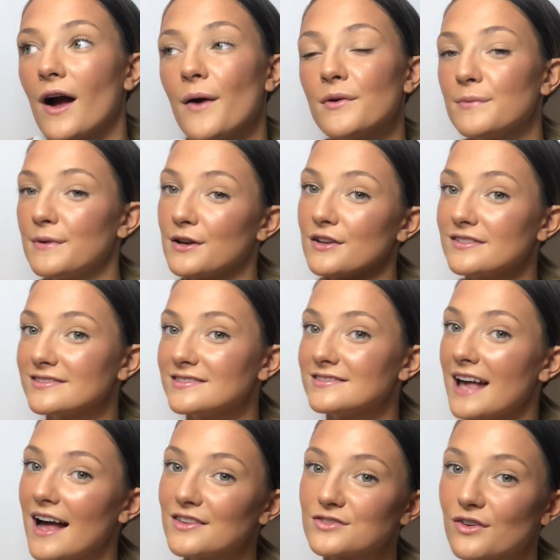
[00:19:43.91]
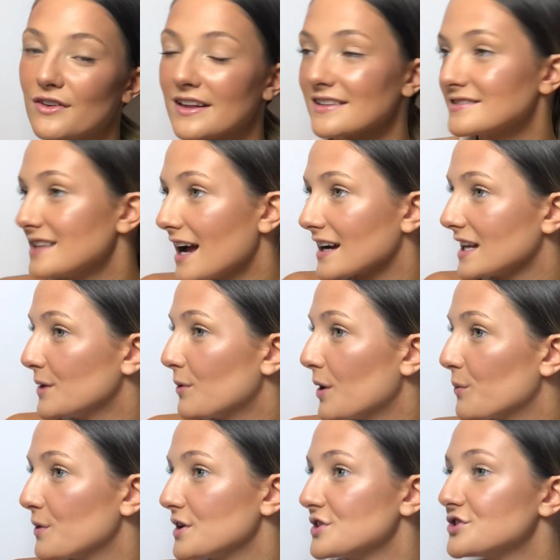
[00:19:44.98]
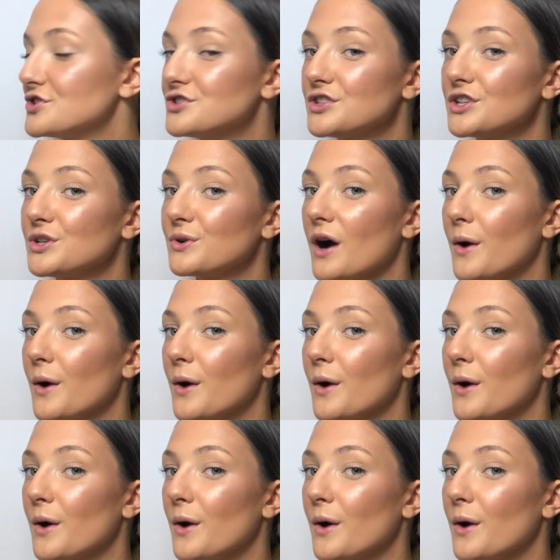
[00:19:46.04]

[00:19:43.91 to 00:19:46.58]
I would have been set on exactly what I wanted to do.